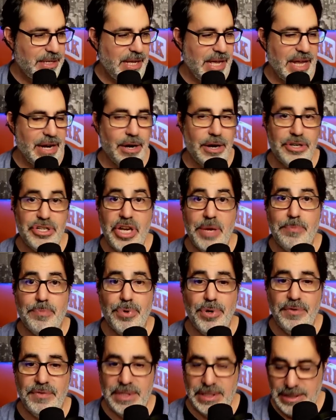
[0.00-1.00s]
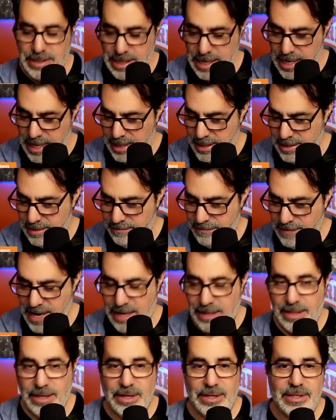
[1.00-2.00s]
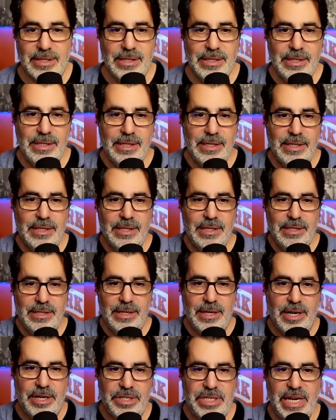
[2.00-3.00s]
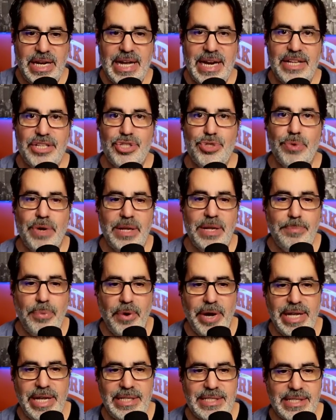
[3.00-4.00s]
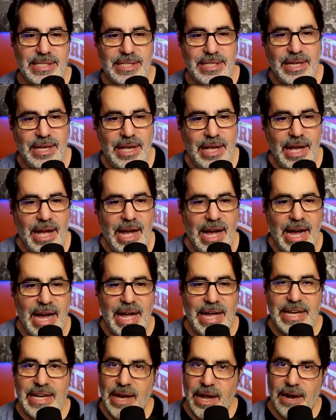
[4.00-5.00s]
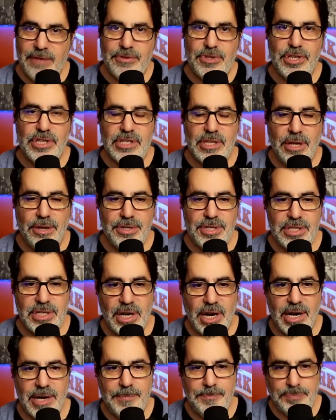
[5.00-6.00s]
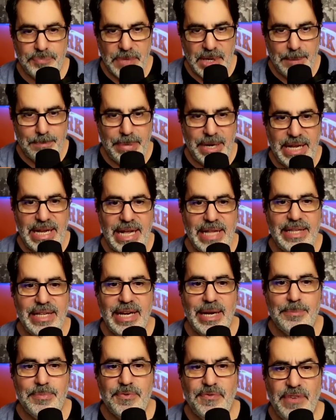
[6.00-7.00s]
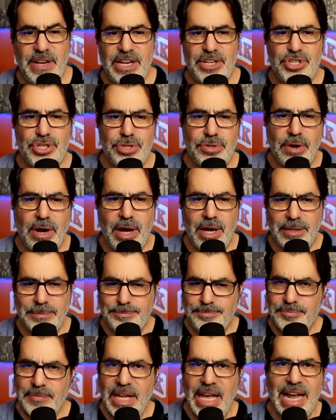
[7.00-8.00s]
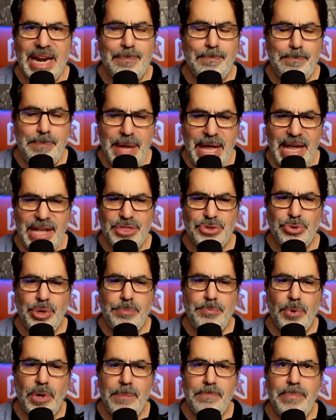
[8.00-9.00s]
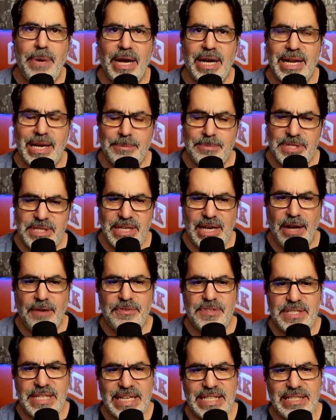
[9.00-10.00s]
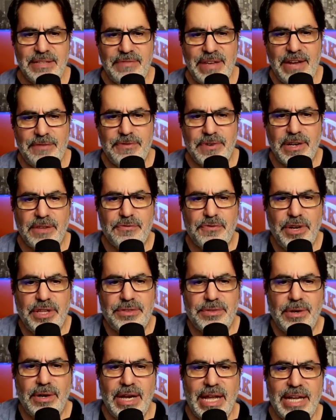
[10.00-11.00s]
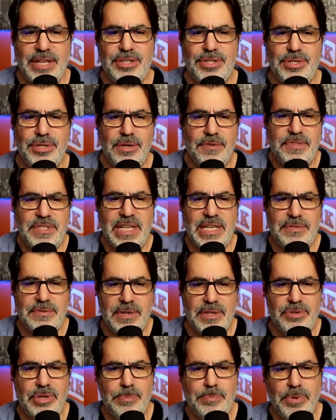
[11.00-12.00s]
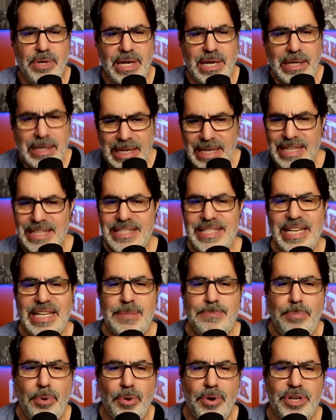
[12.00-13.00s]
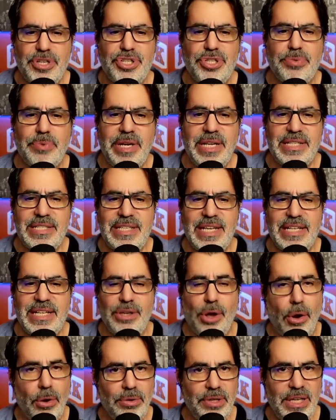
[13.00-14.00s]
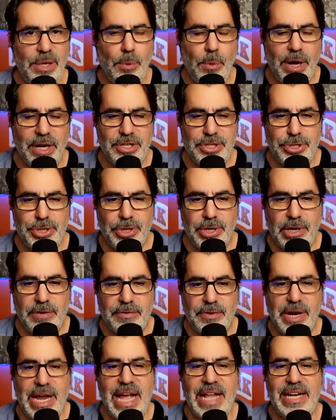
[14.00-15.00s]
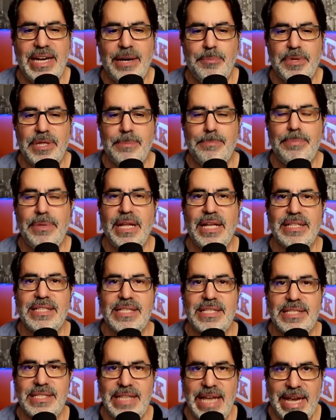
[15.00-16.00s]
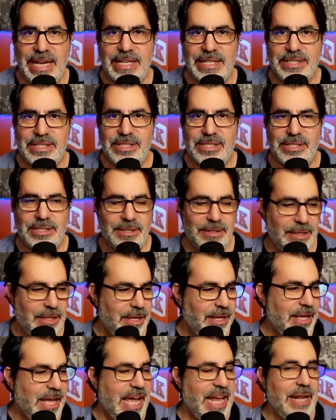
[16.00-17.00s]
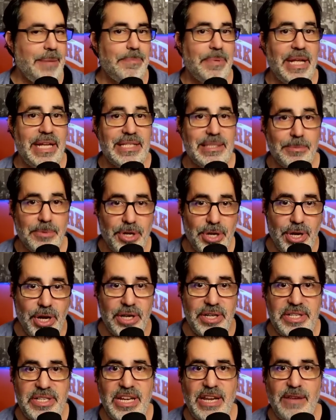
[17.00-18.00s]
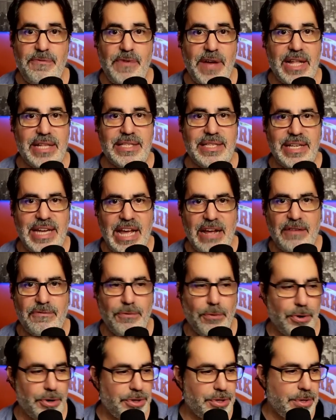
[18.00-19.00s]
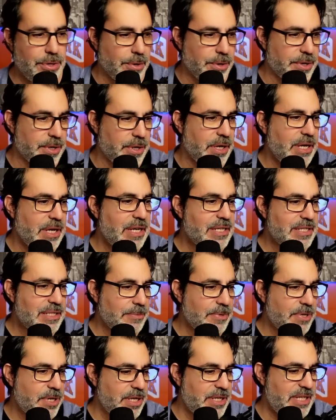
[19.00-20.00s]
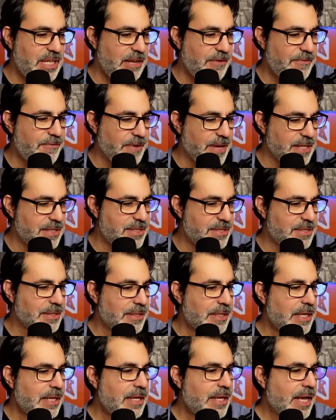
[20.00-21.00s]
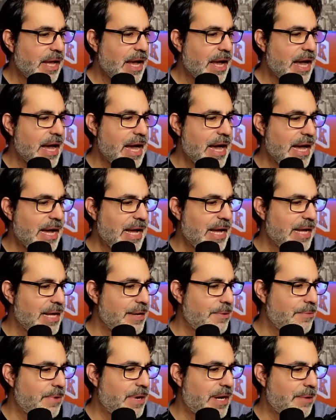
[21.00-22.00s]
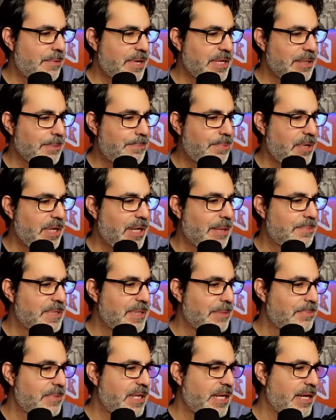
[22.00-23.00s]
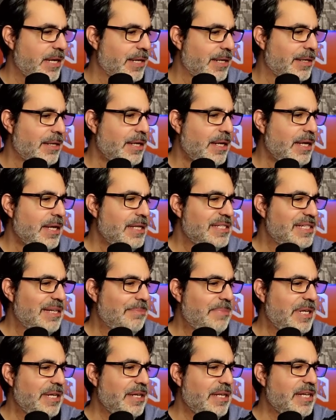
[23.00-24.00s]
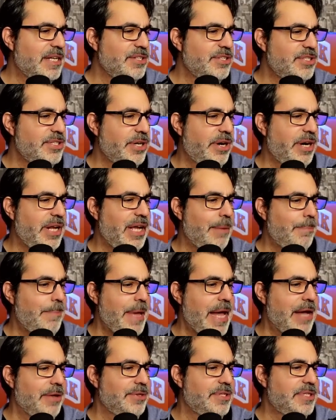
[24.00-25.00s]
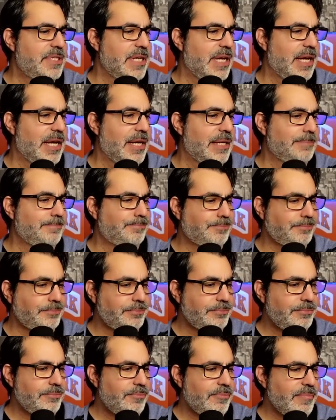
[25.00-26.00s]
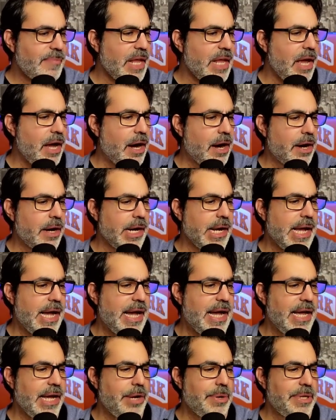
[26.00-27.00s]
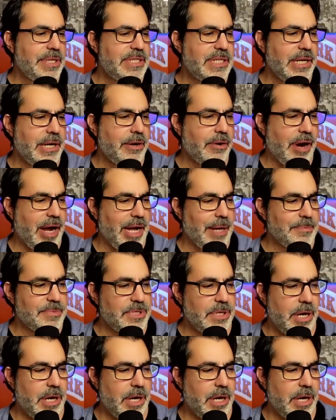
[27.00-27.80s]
And RJ proved it tonight. In fact, look, RJ got his 20 points. He got off to a slow start, but he ended up finished strong. Got a big three-point bucket himself, 6 of 8 from the free throw line, 2 of 6 from the three-point line, 6 boards, 3 assists, only 1 turnover, ended up with a plus 6. And he played some good defense in that fourth quarter. Some good defense. I wanted to pull up something here. Something concerning about our guy, Quentin Grimes.